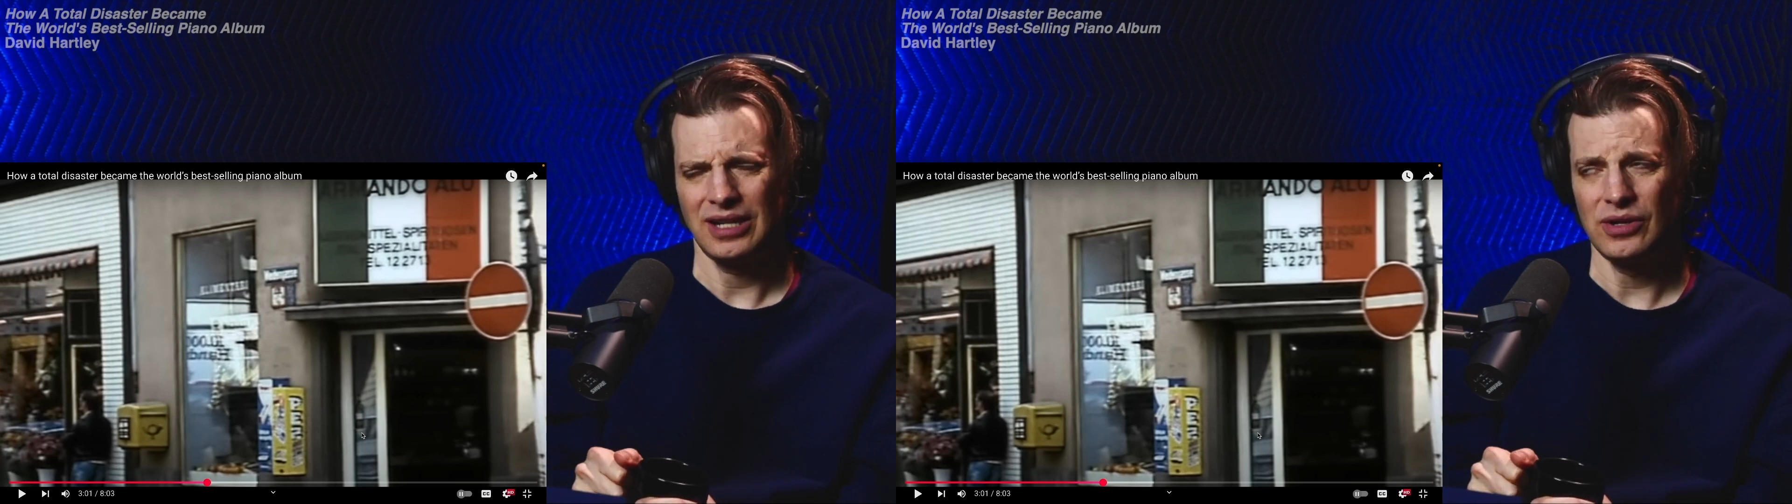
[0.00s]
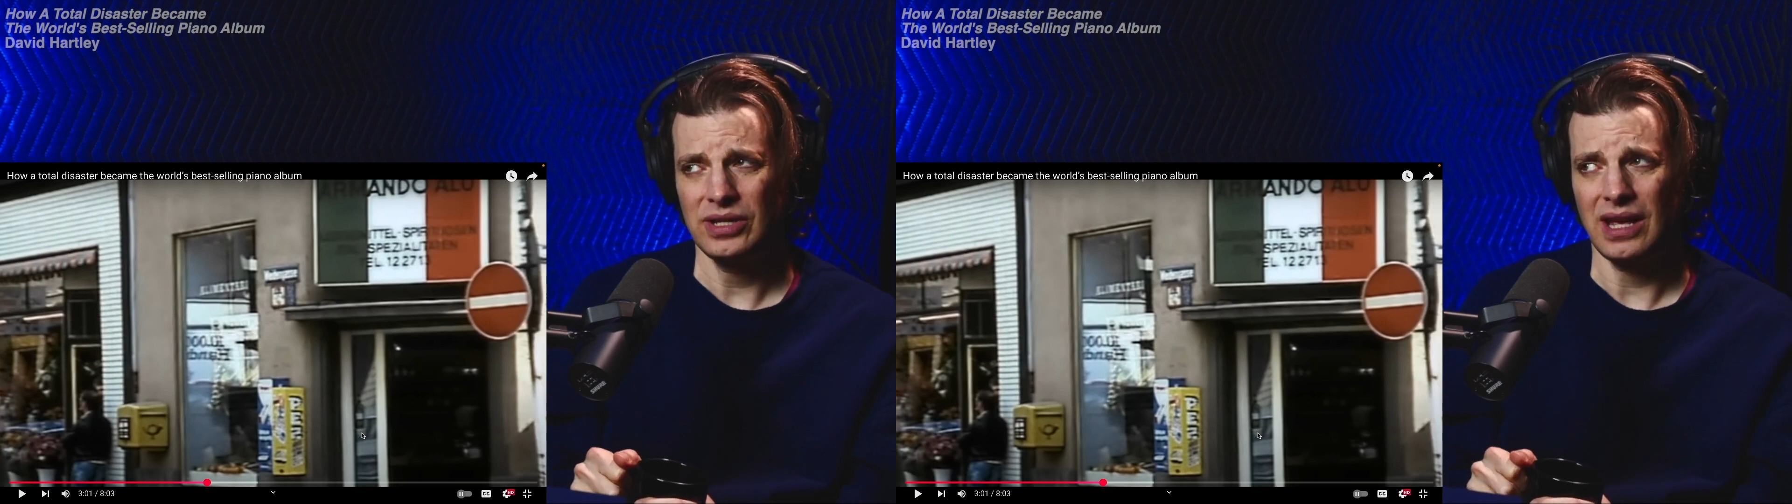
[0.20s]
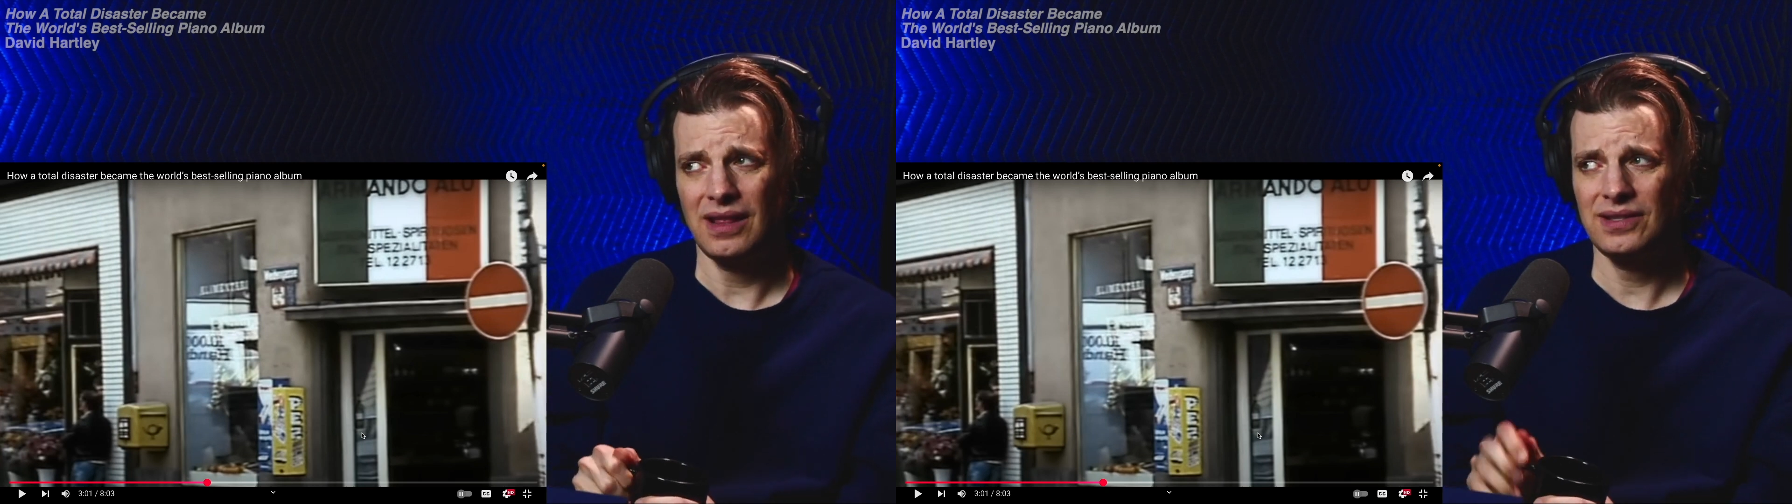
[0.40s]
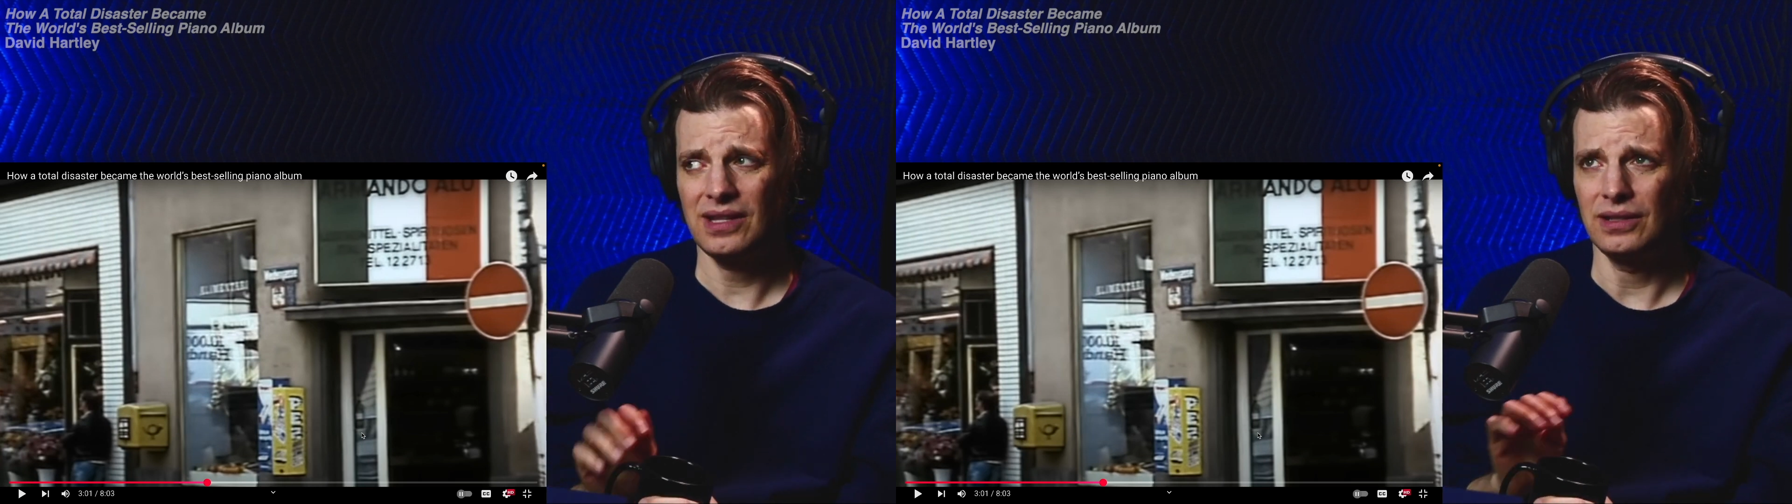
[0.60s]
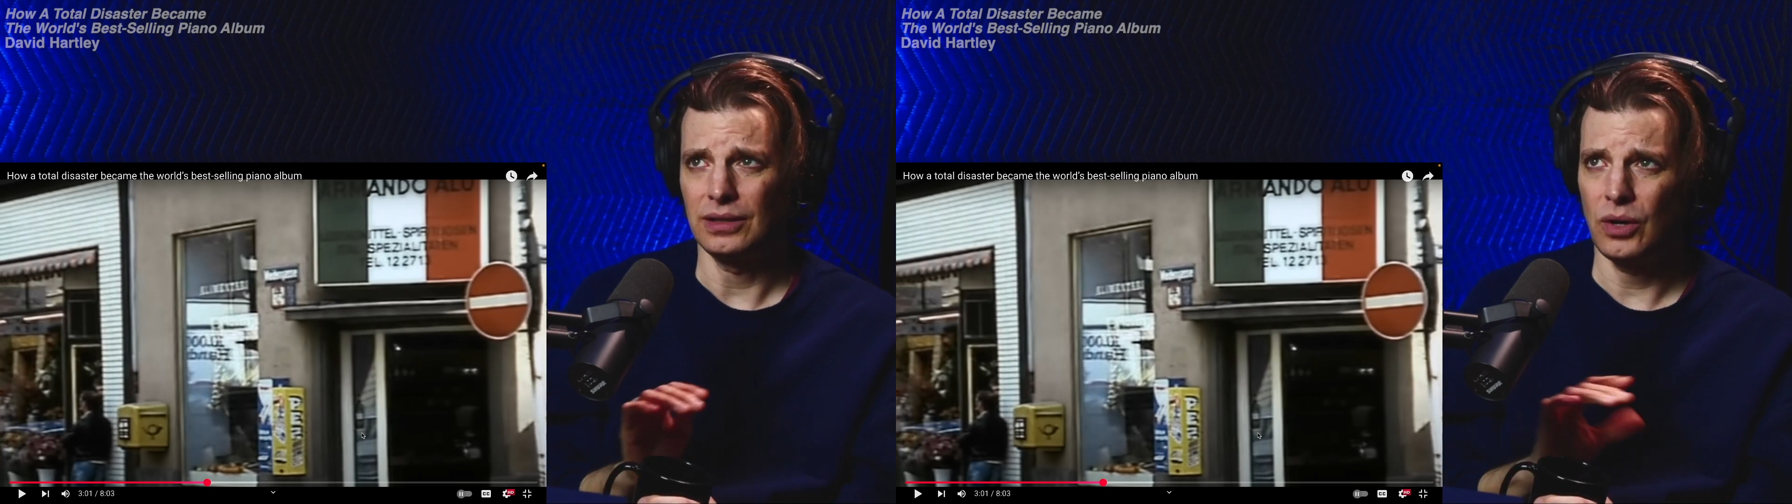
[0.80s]
Okay, they said
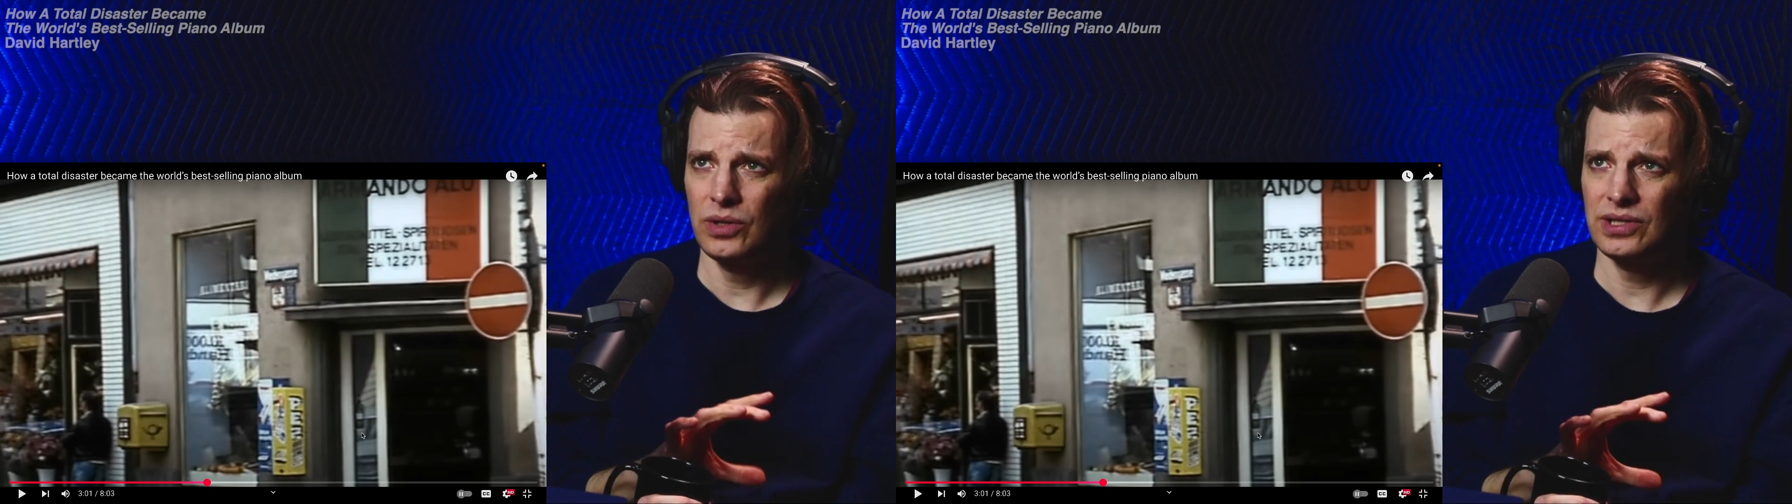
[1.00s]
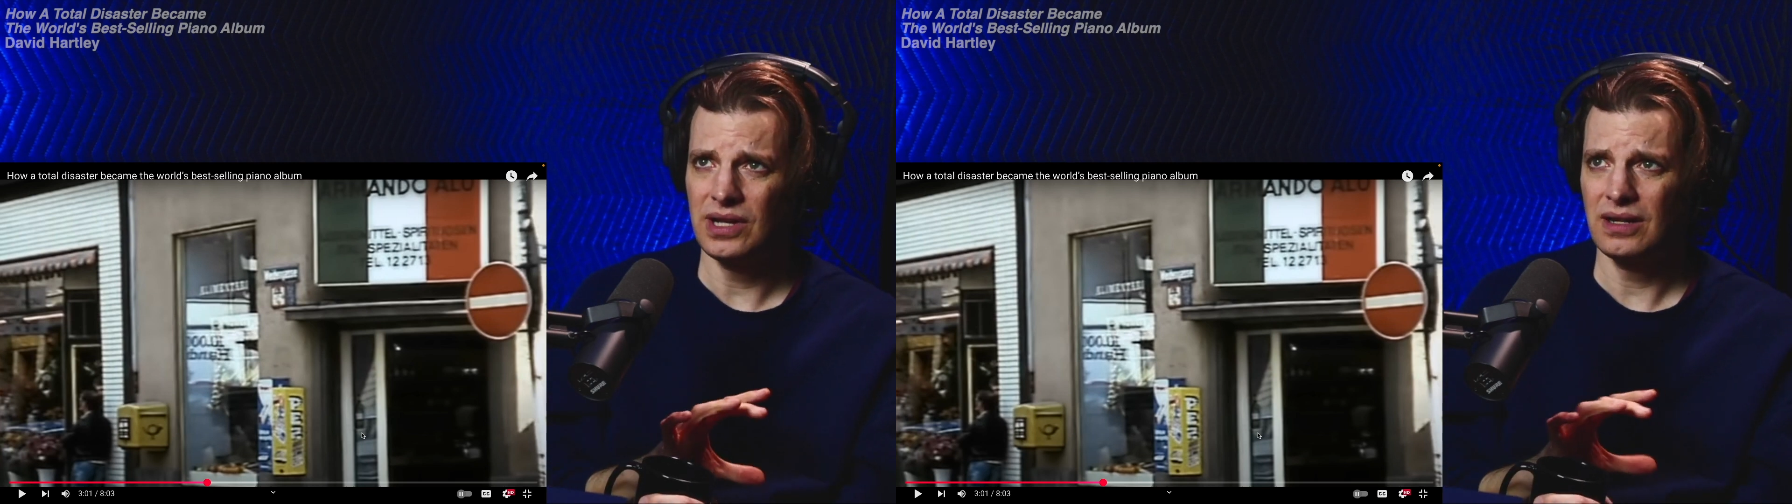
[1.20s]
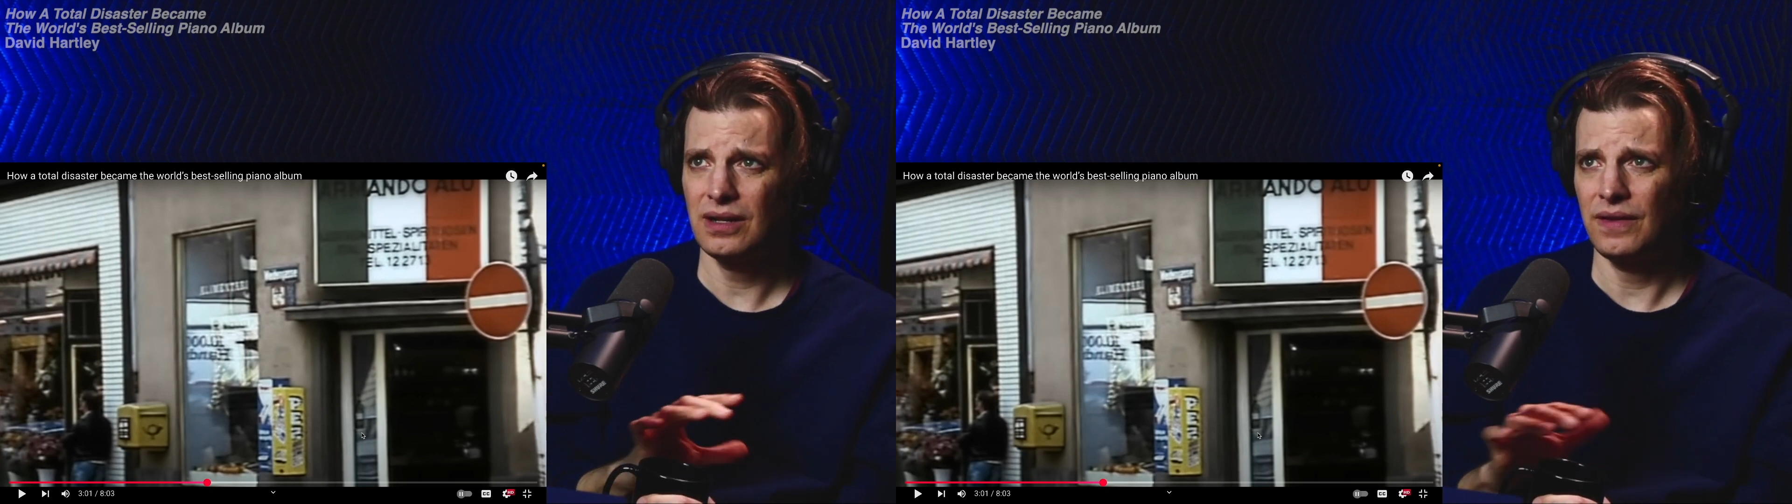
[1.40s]
the lowest octave